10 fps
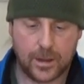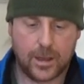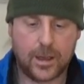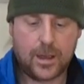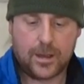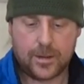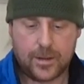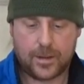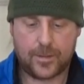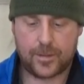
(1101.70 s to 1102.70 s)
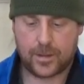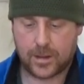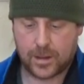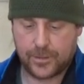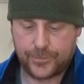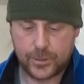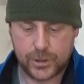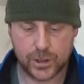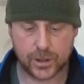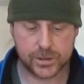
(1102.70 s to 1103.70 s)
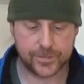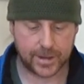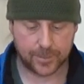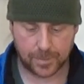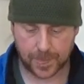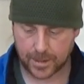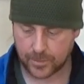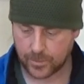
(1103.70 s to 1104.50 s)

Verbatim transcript: uh, a few shots of it